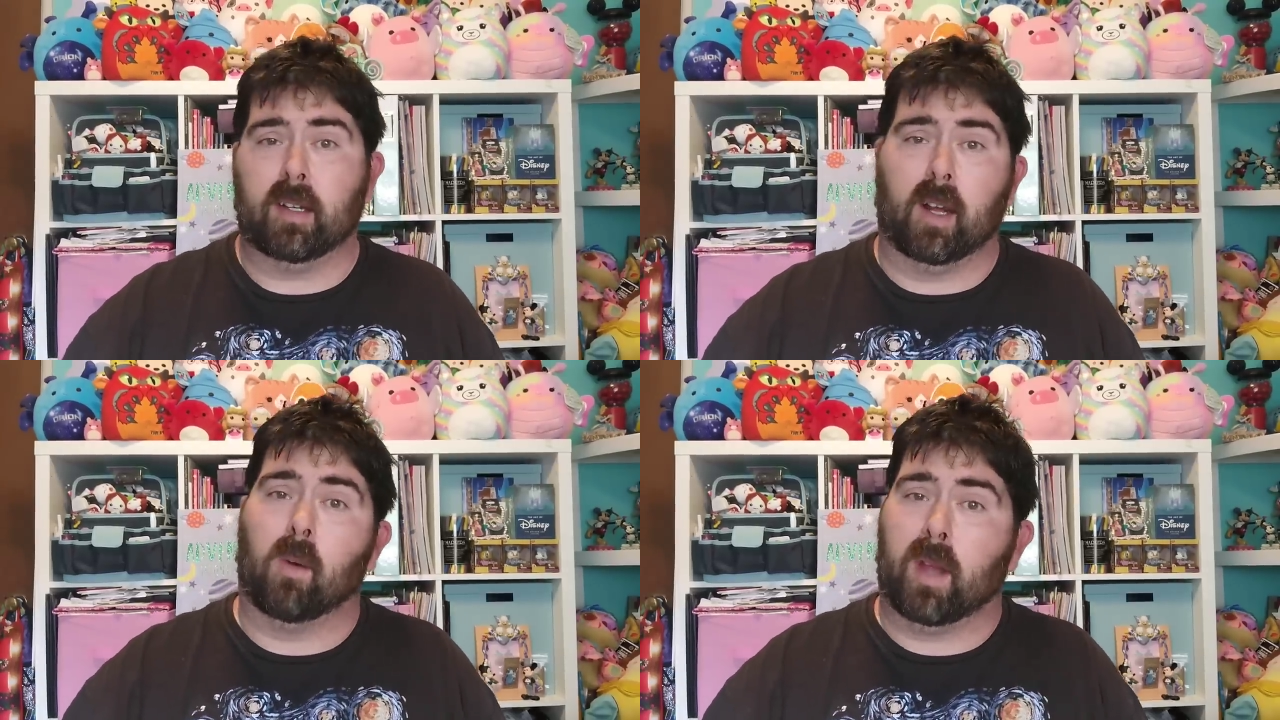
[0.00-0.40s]

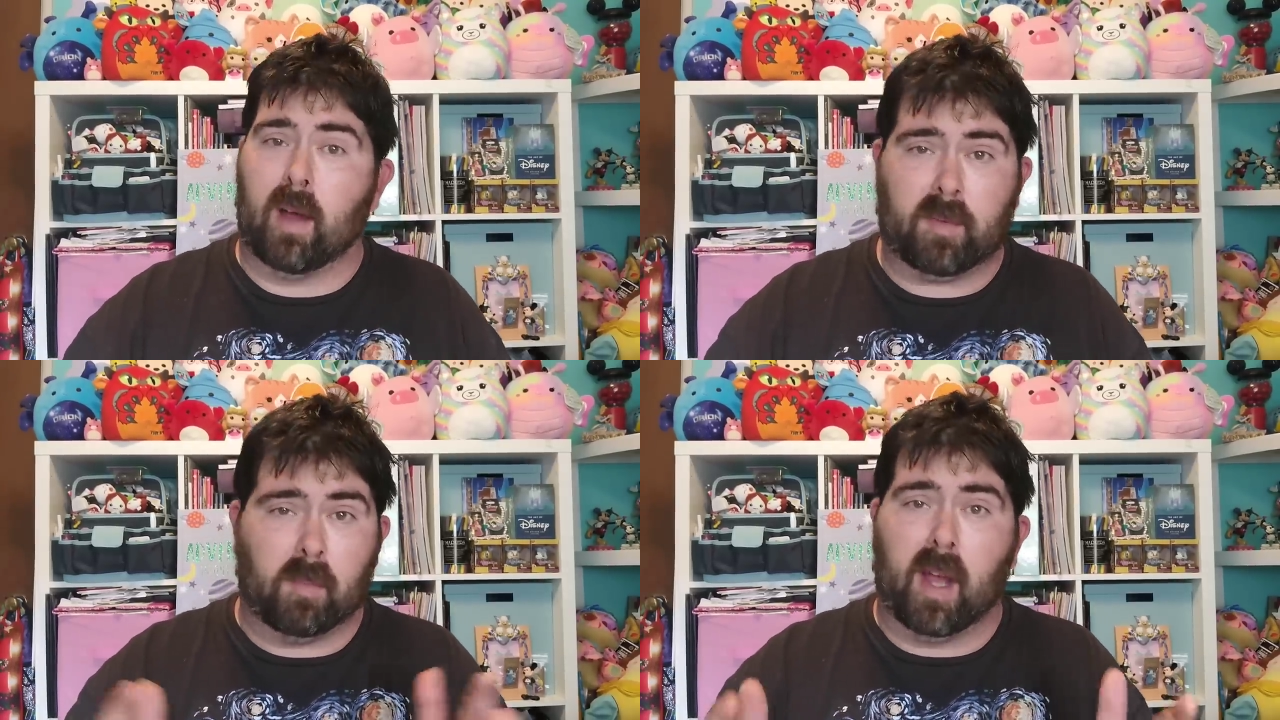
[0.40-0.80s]
You know, we
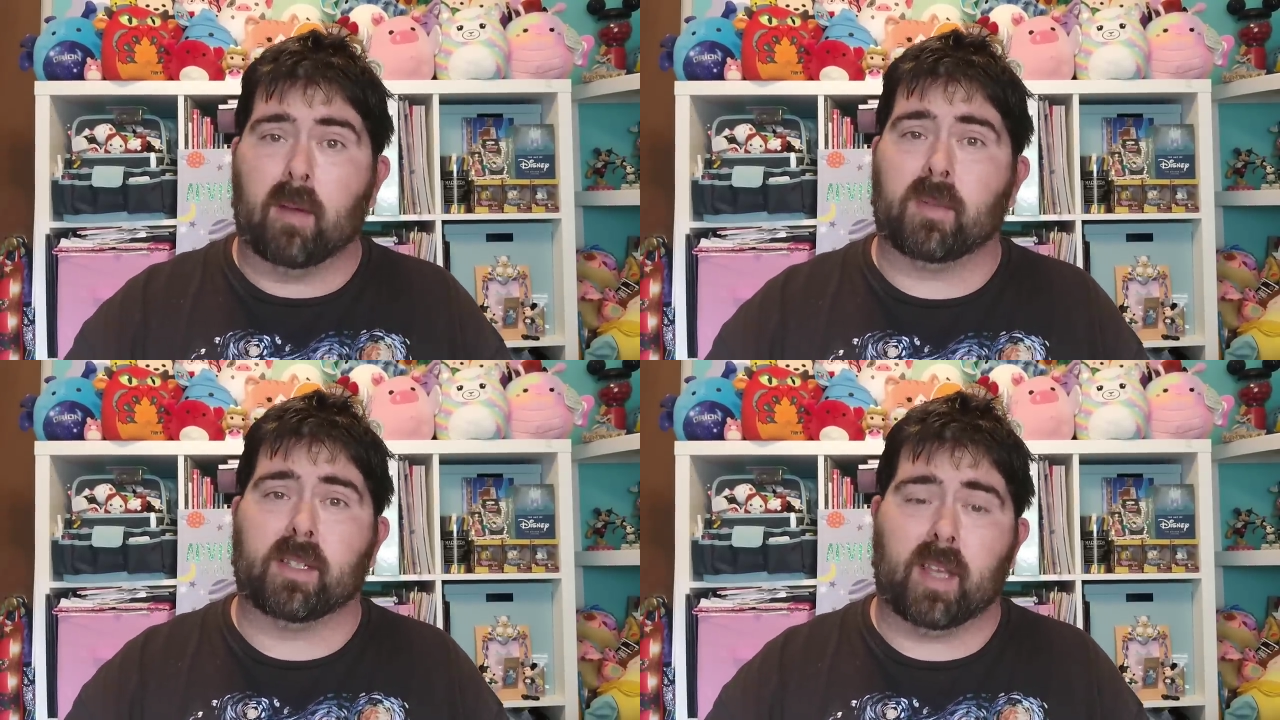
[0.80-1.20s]
have to
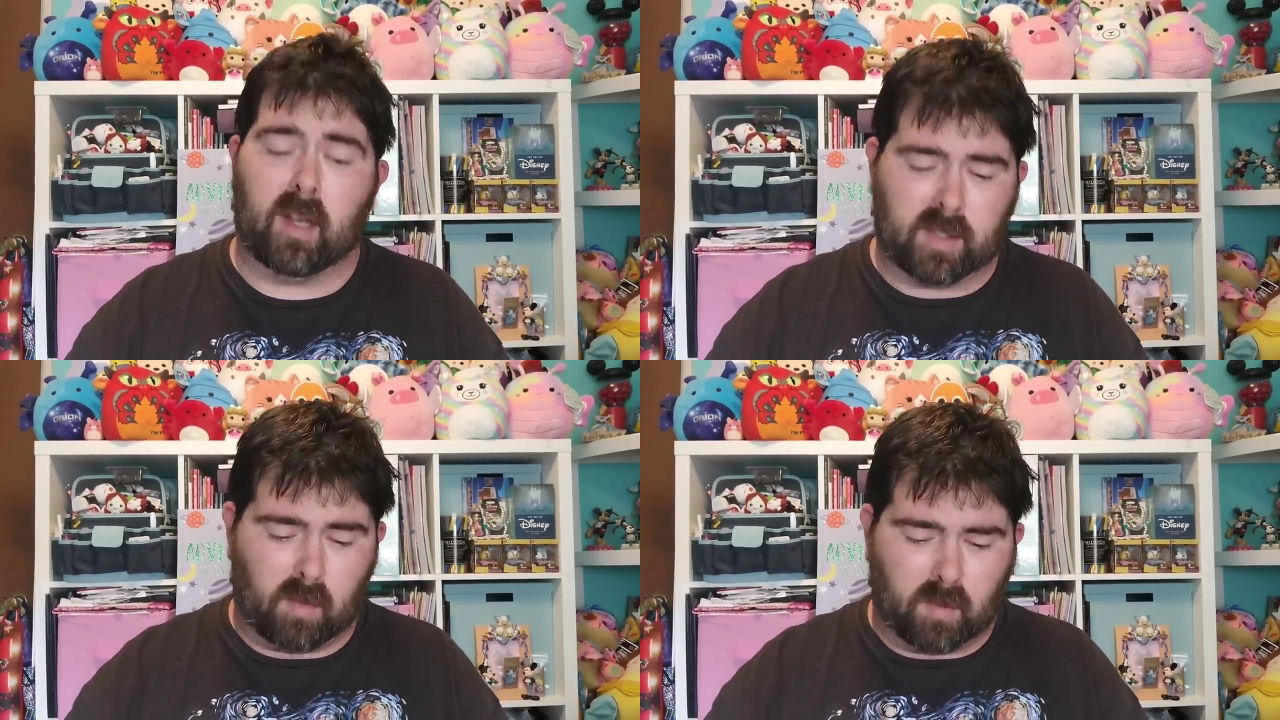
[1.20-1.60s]
buy up the
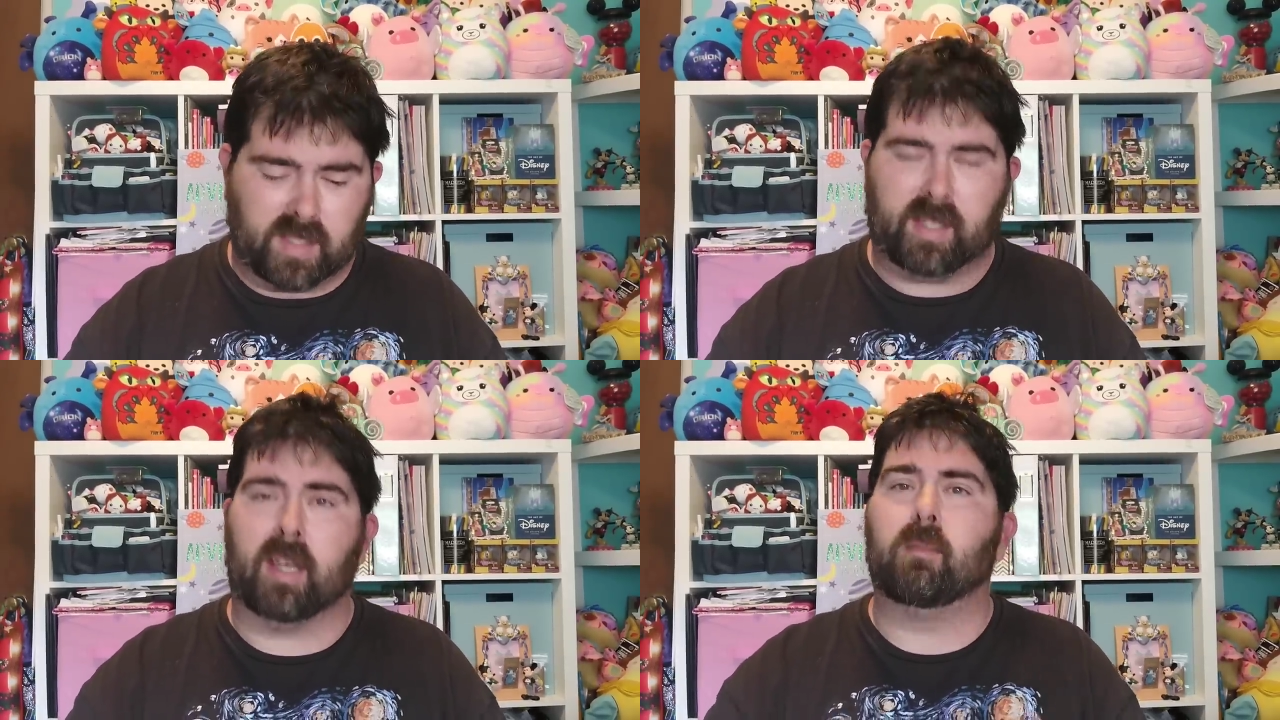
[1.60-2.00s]
sales when
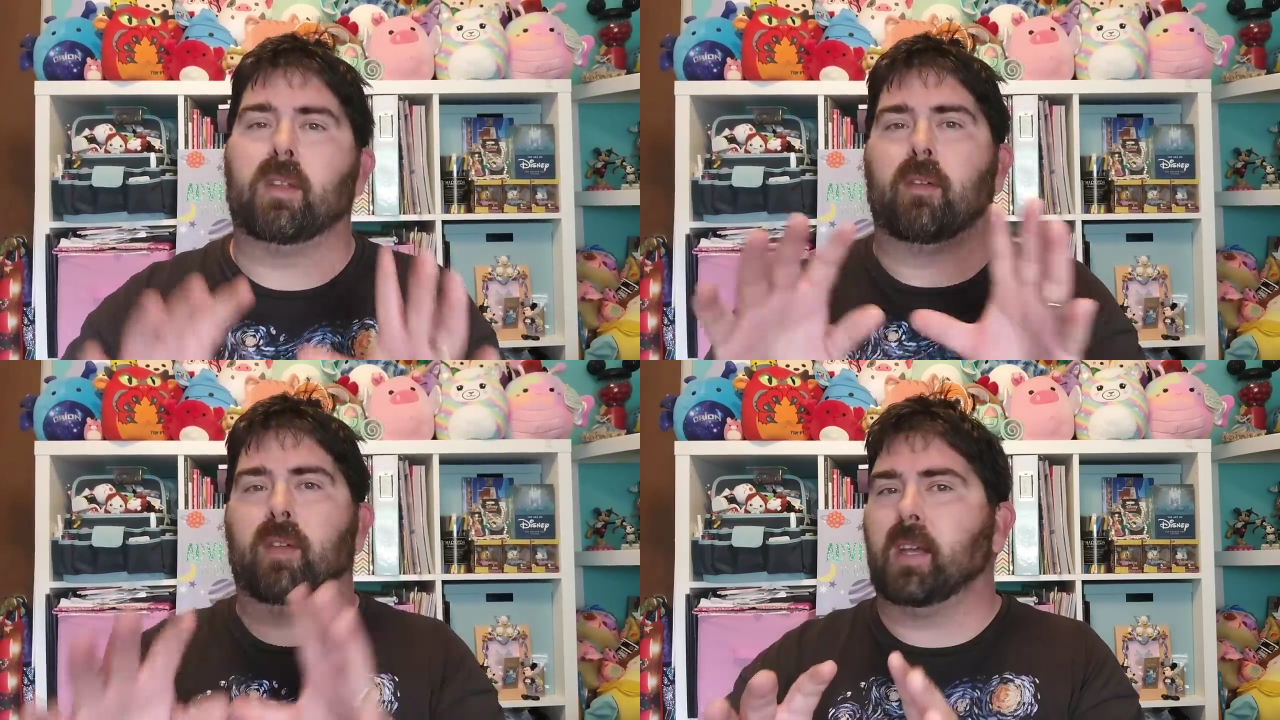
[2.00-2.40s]
we see them,
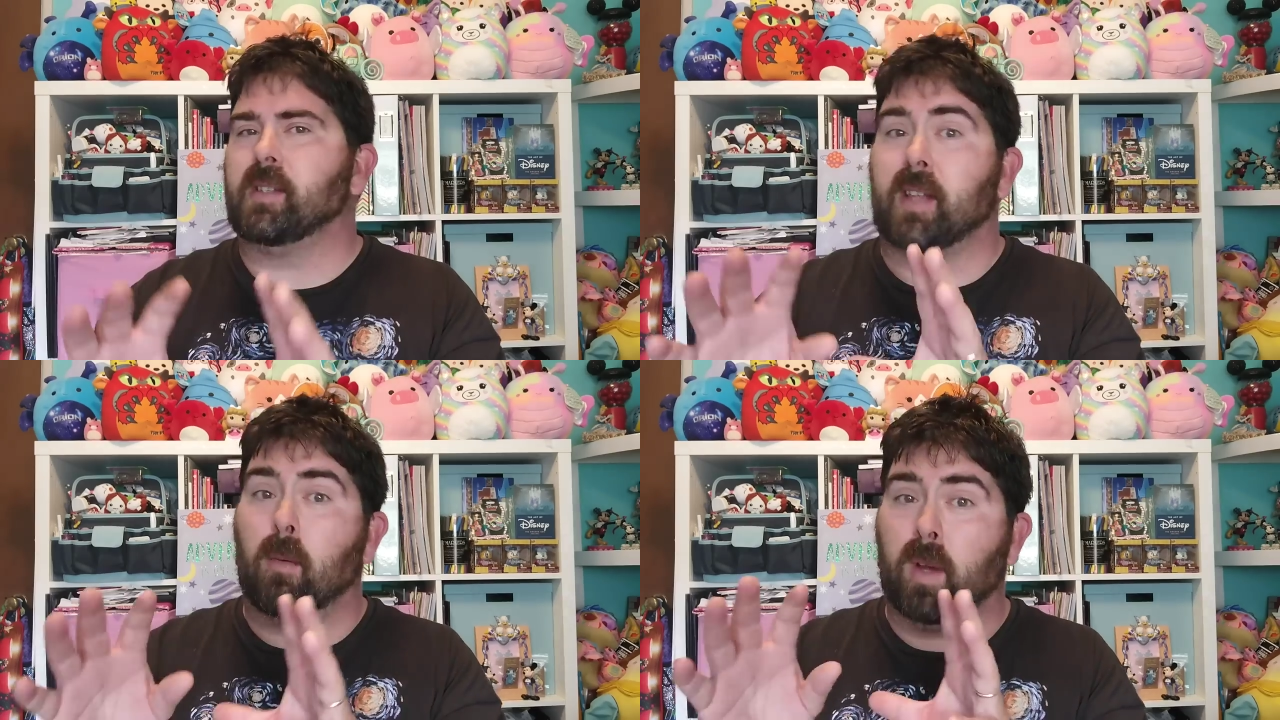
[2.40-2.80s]
and the
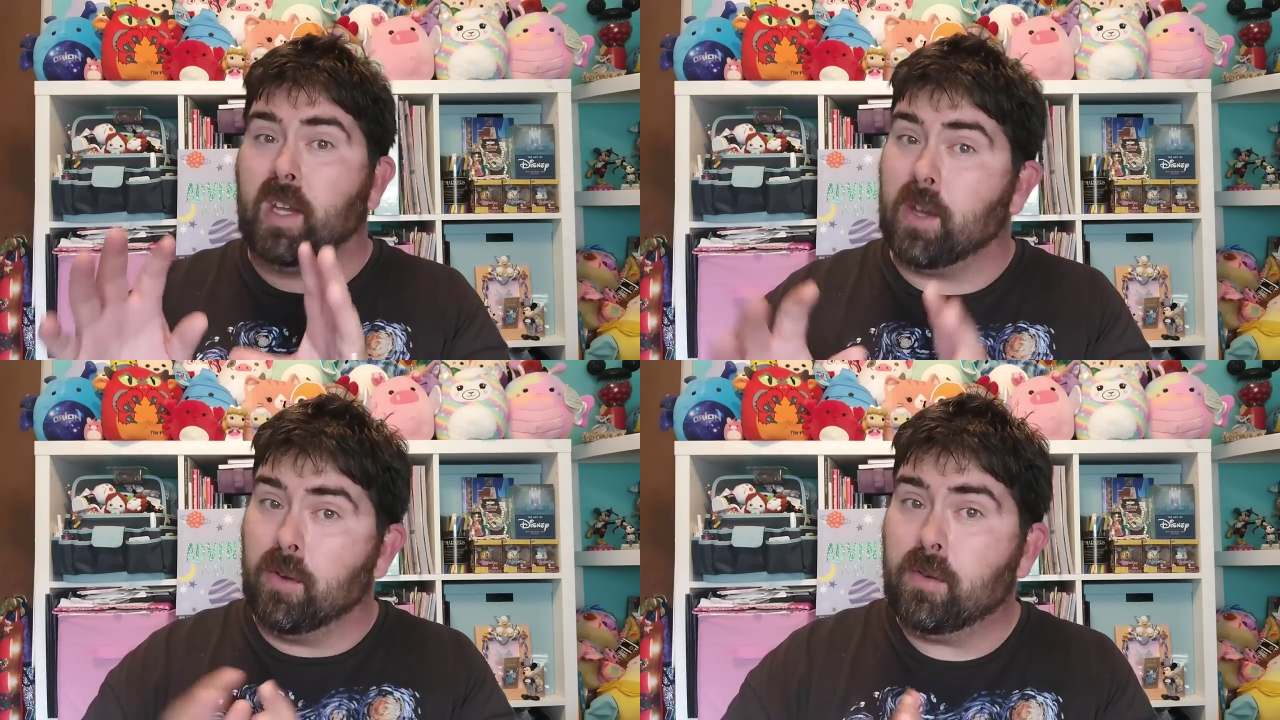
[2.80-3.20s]
things that we
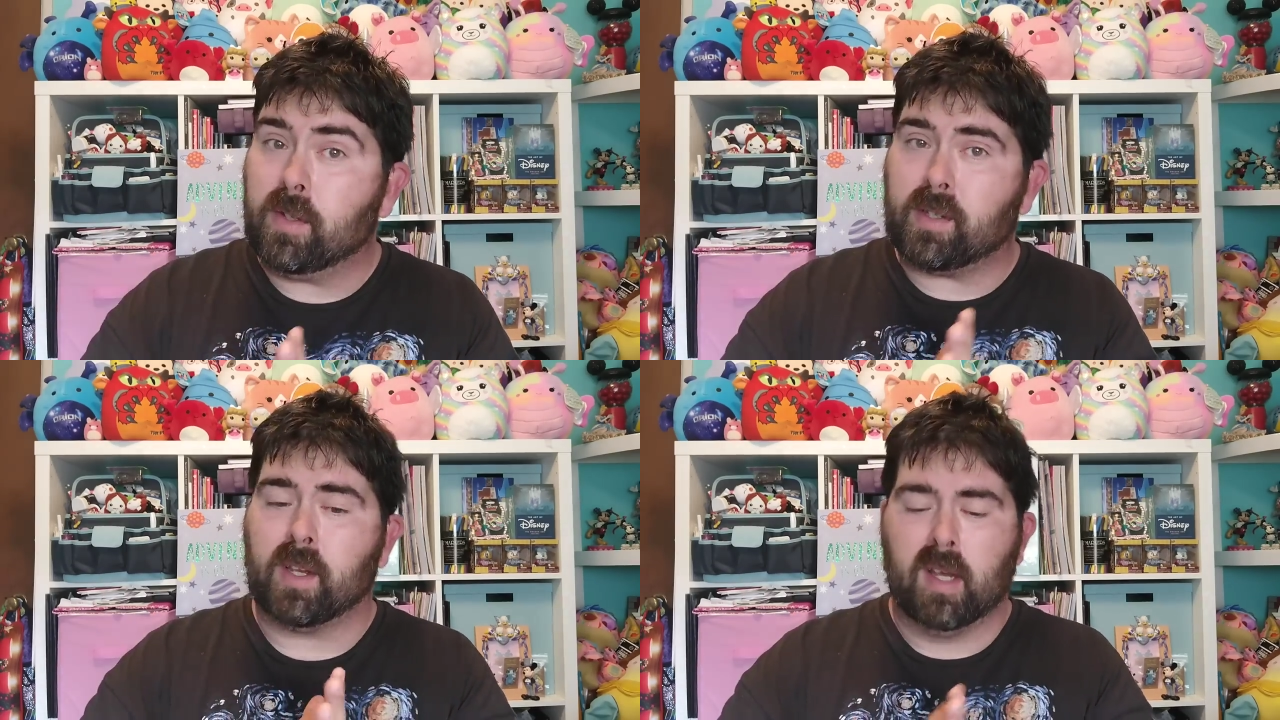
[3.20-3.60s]

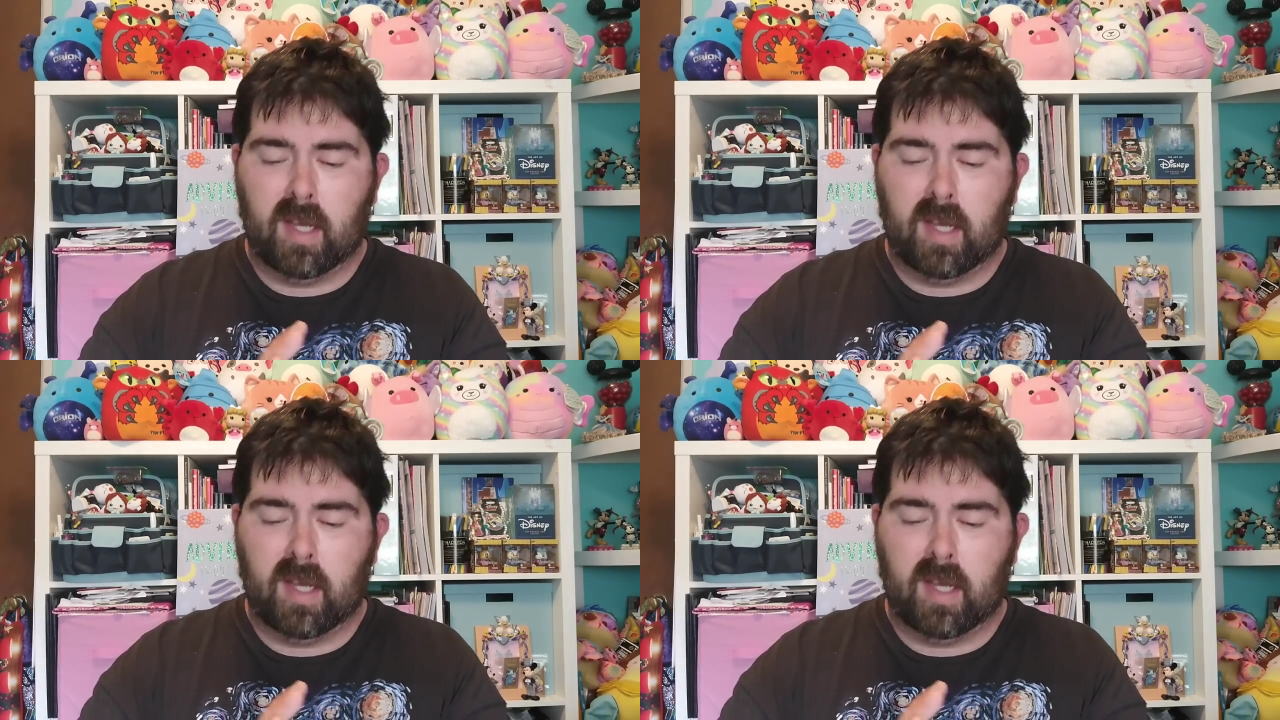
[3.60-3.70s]
use,